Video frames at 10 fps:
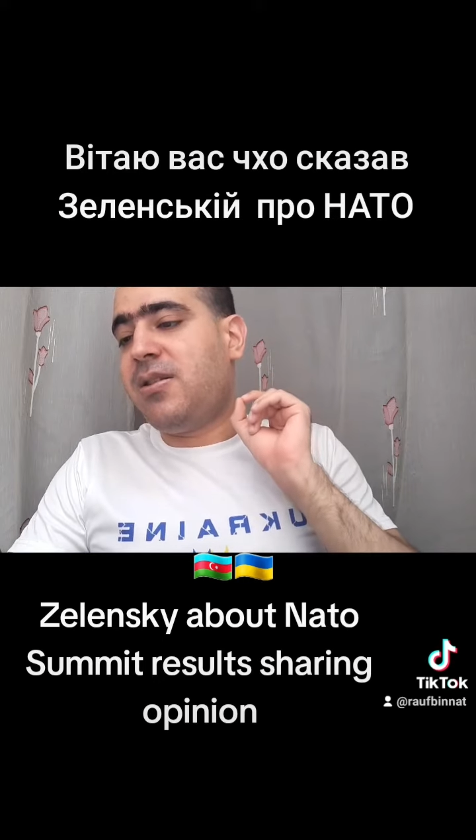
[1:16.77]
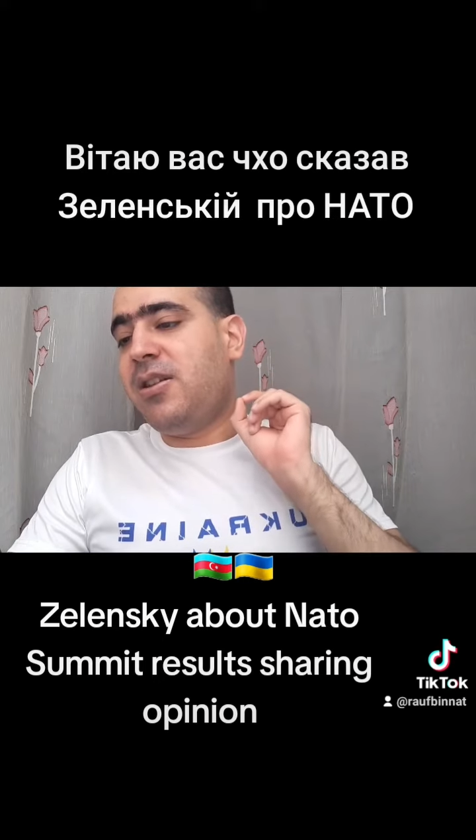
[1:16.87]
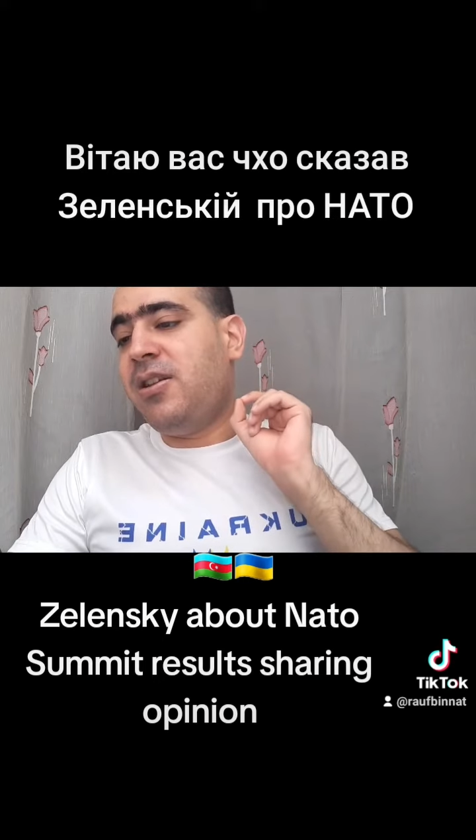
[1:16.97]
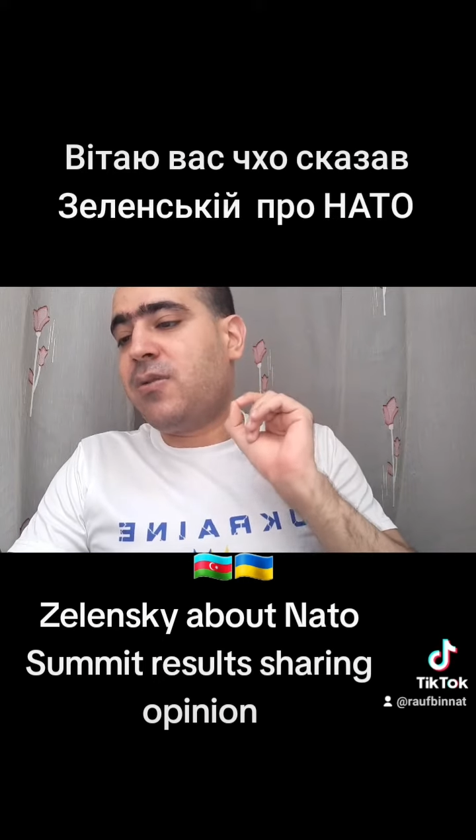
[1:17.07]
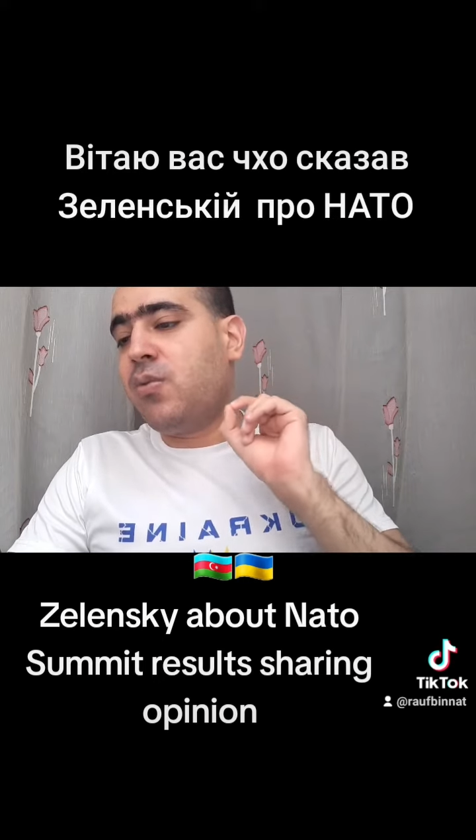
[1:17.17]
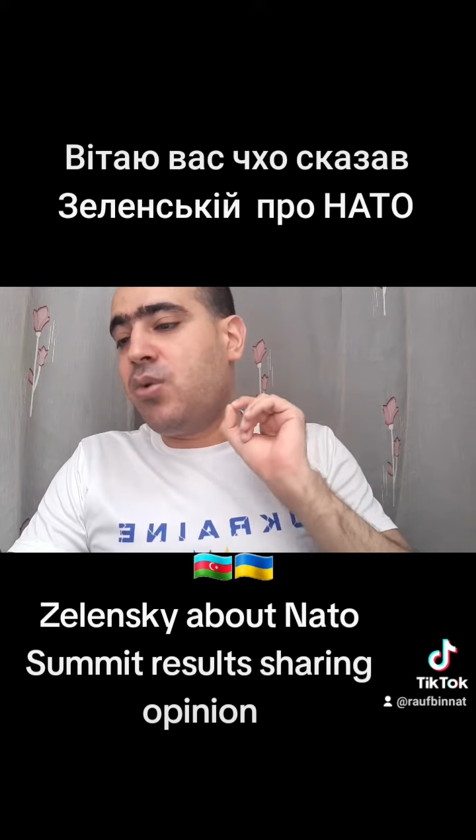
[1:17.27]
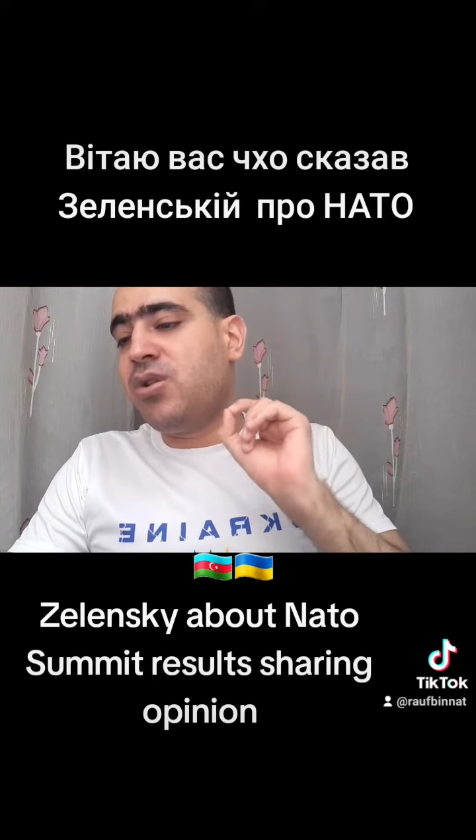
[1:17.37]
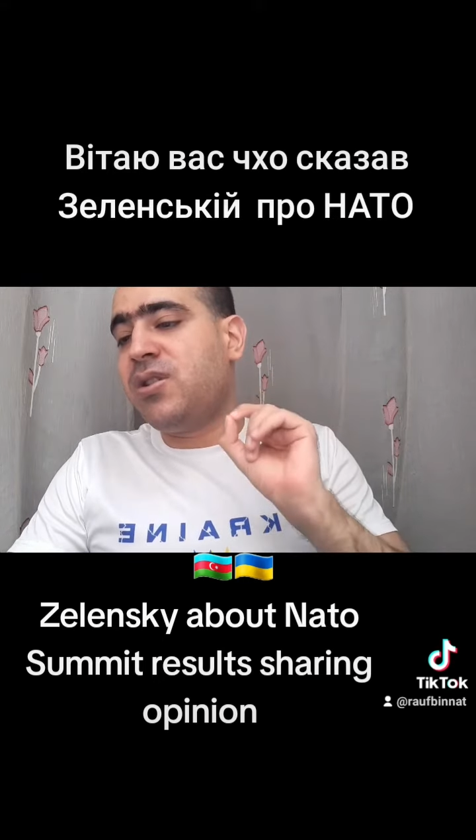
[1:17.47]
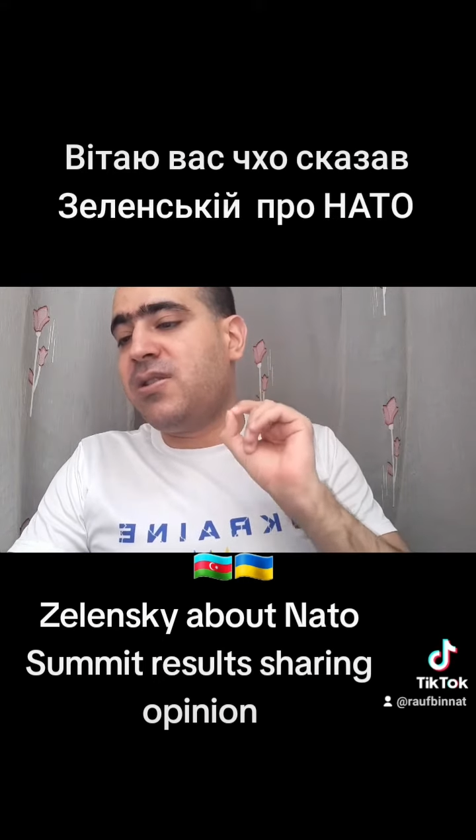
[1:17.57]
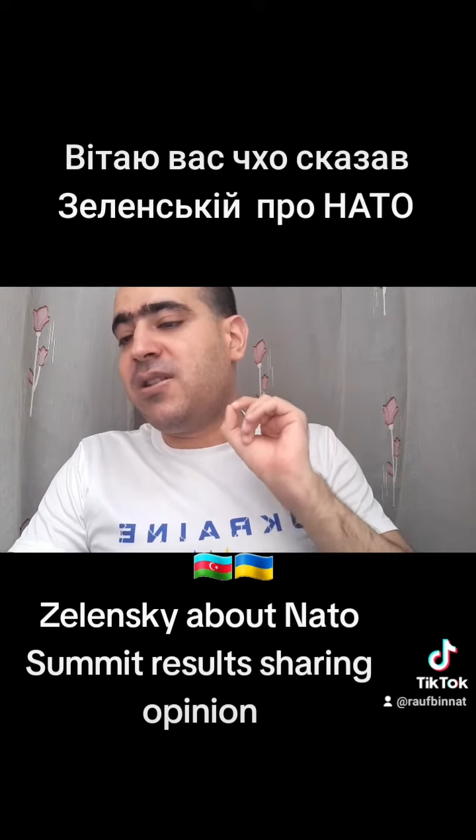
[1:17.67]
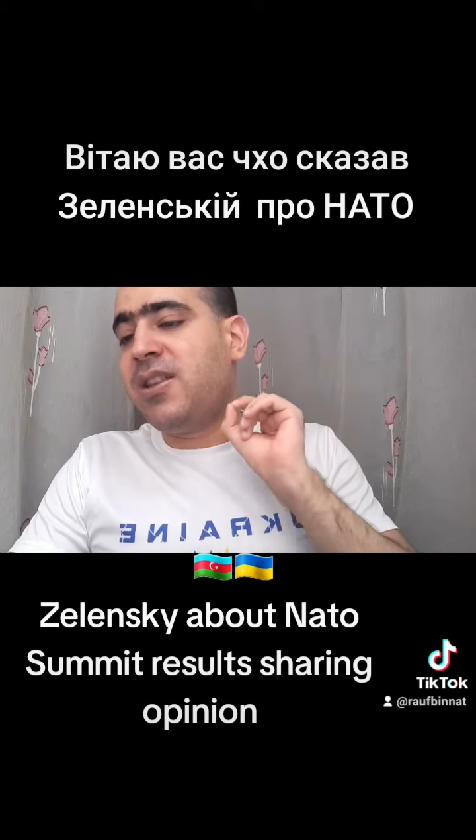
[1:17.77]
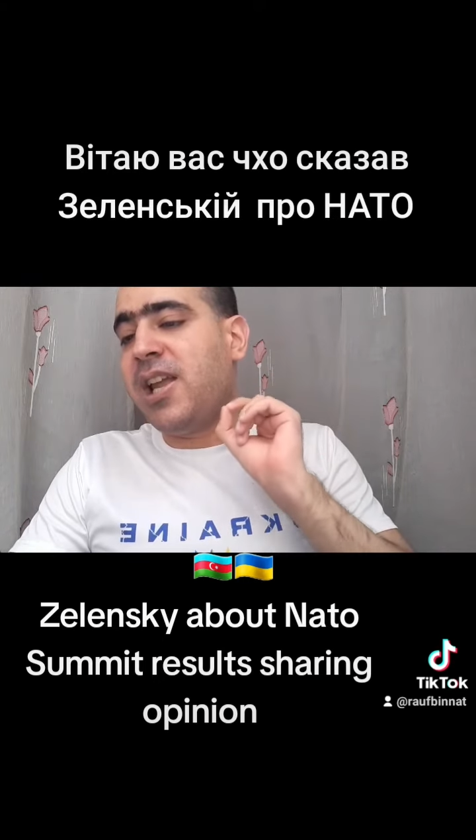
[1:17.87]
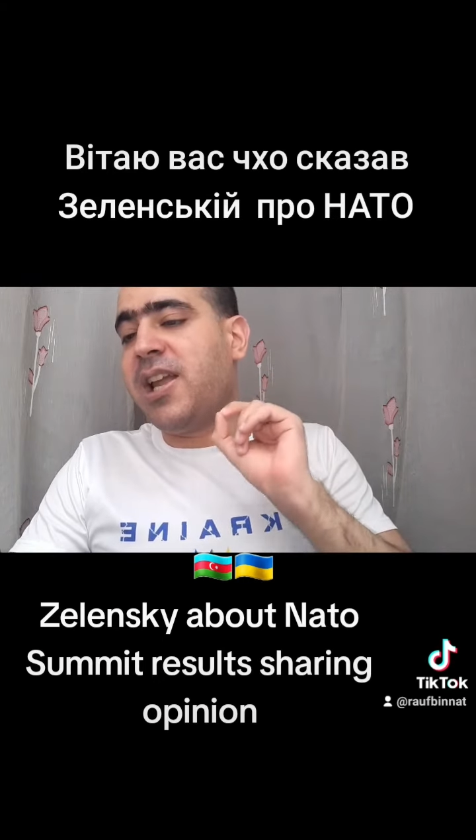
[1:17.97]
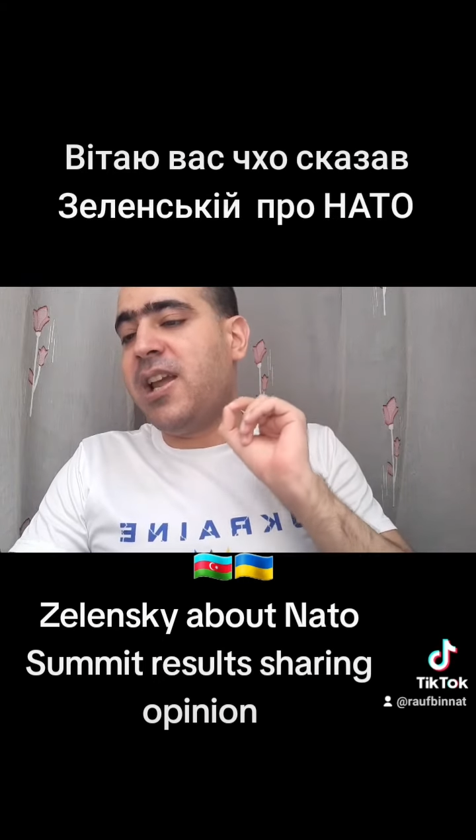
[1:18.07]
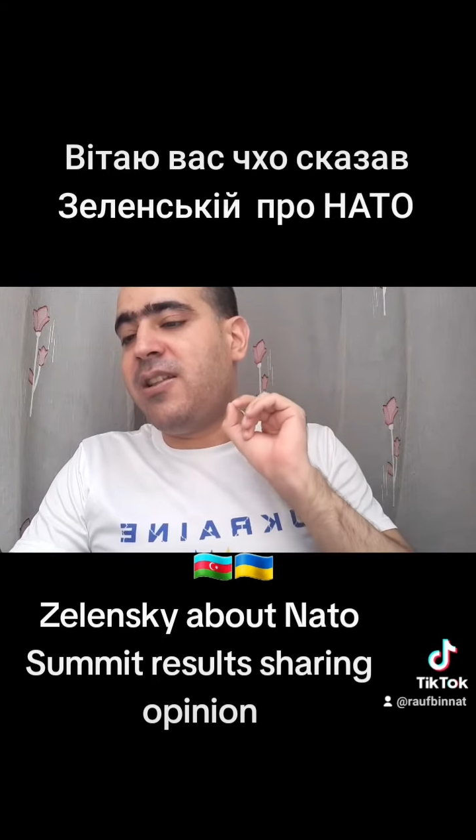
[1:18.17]
it was a
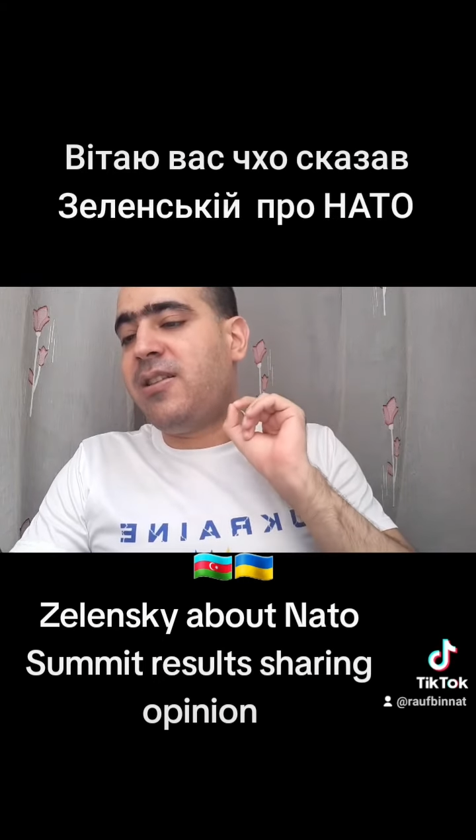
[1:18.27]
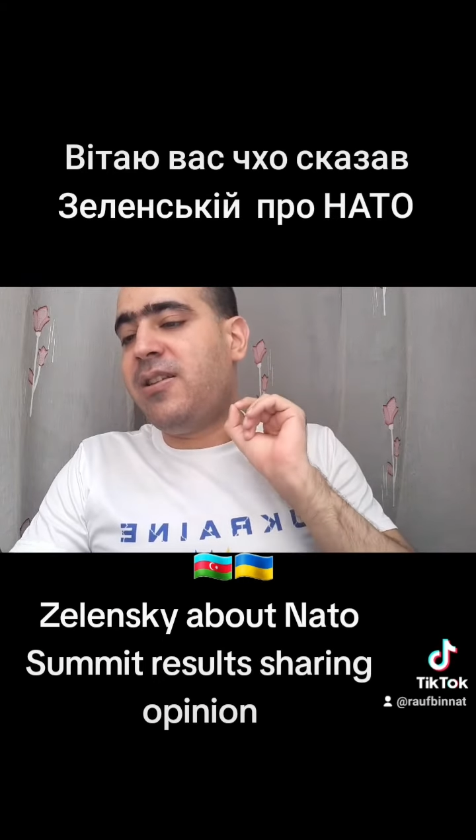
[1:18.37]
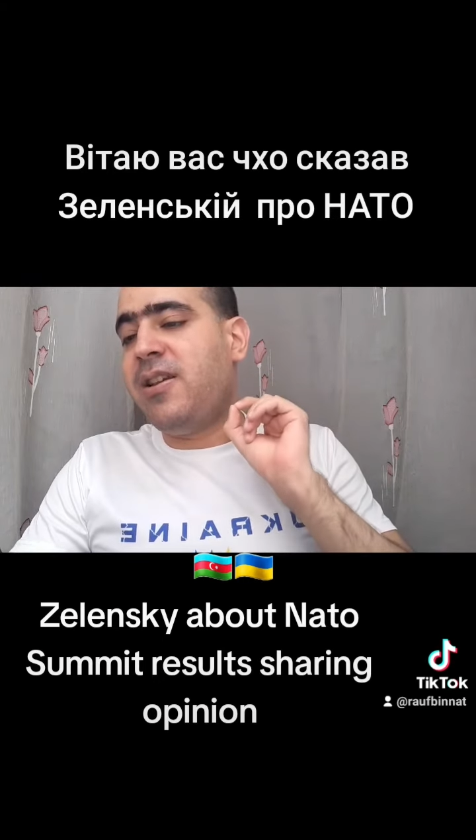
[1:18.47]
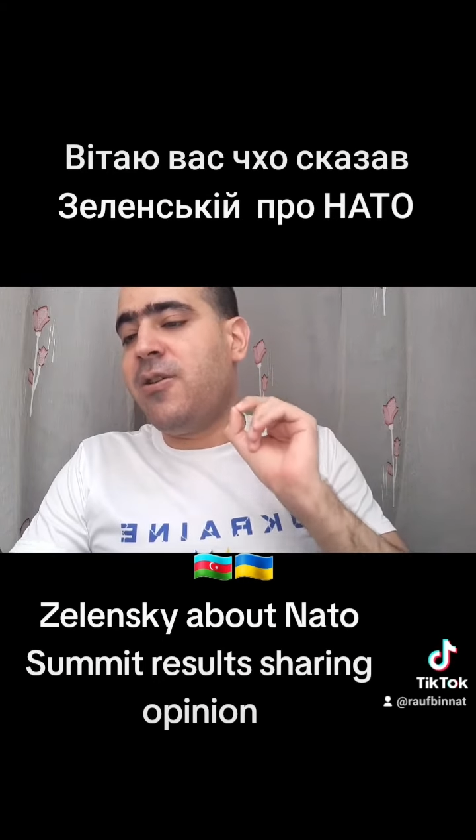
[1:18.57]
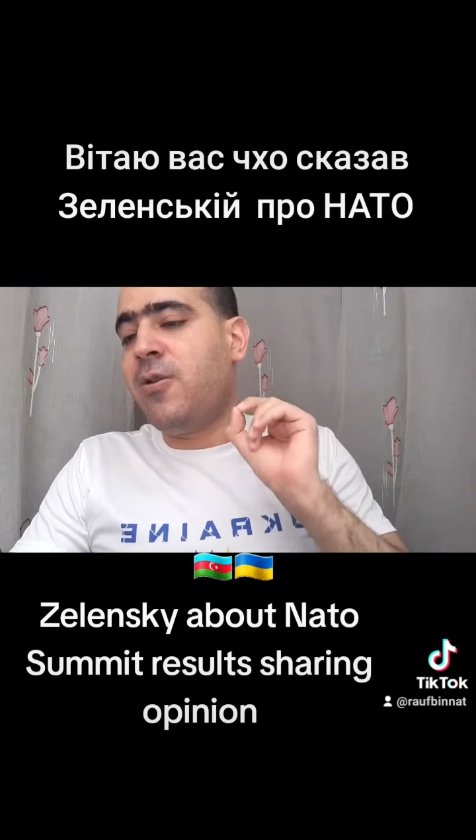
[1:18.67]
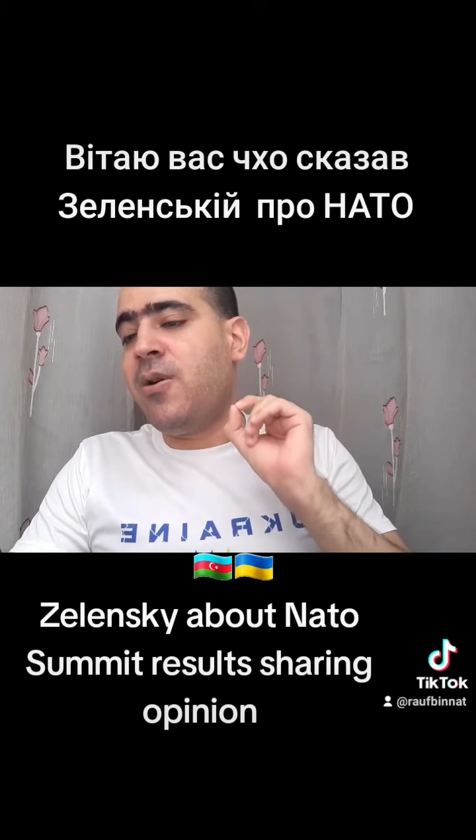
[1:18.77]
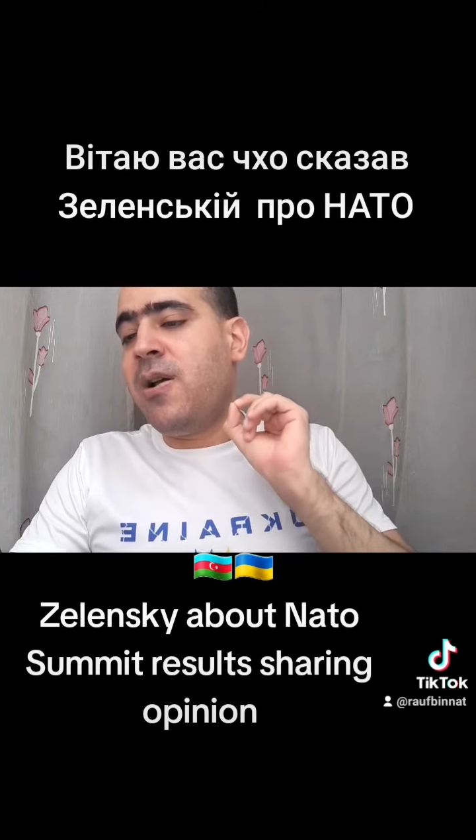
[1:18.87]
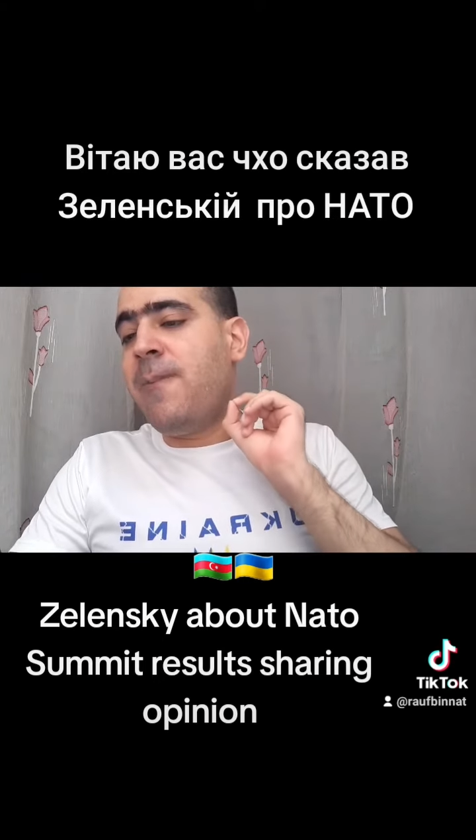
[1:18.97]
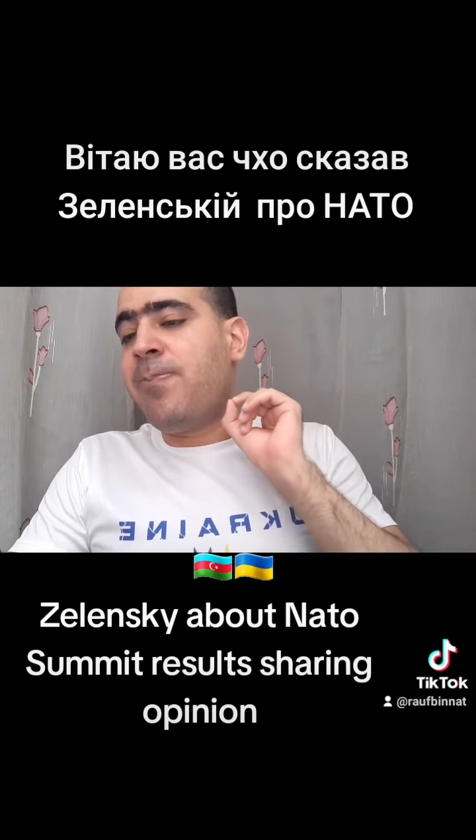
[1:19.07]
decade ago.